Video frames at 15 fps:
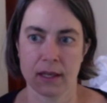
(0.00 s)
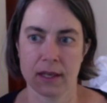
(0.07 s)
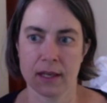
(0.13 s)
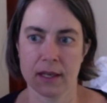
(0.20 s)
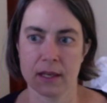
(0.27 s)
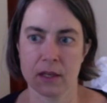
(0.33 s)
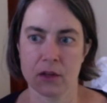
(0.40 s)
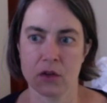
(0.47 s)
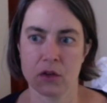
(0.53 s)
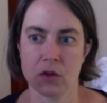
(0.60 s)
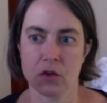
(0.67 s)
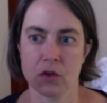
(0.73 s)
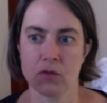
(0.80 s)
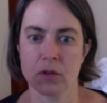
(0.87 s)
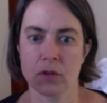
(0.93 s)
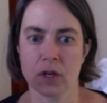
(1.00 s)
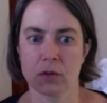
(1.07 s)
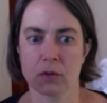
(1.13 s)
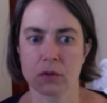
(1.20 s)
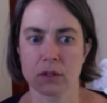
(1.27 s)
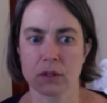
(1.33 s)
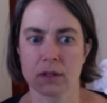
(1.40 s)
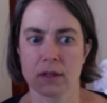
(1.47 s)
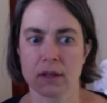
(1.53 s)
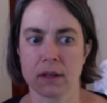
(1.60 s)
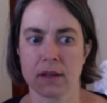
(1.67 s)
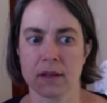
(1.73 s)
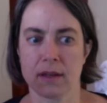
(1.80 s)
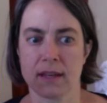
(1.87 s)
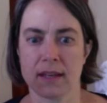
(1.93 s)
you don't,
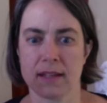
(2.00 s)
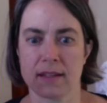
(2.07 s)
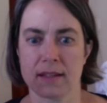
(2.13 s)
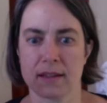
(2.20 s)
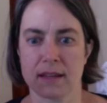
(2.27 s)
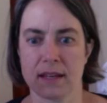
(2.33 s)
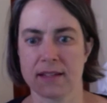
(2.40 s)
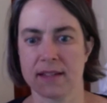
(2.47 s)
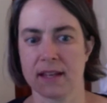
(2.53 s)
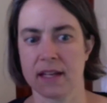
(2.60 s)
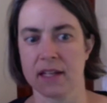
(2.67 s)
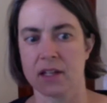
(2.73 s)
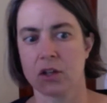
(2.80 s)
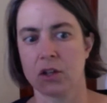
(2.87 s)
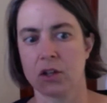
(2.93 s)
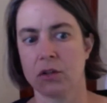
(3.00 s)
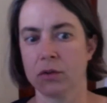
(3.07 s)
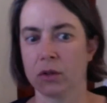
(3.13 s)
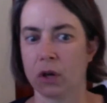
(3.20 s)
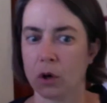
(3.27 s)
they say include